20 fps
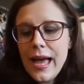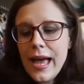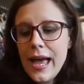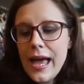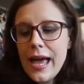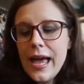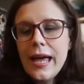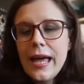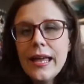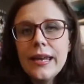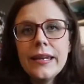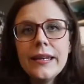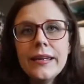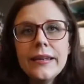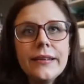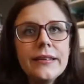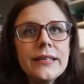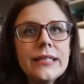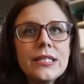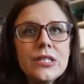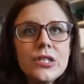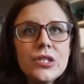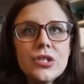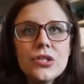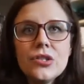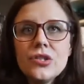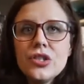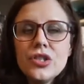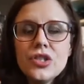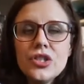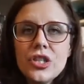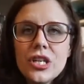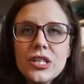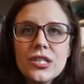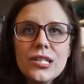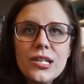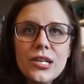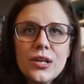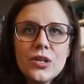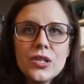and it
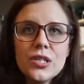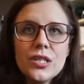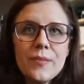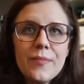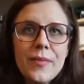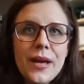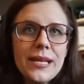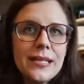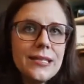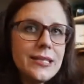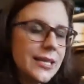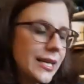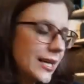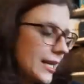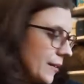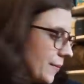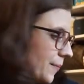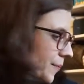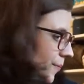just looks amazing.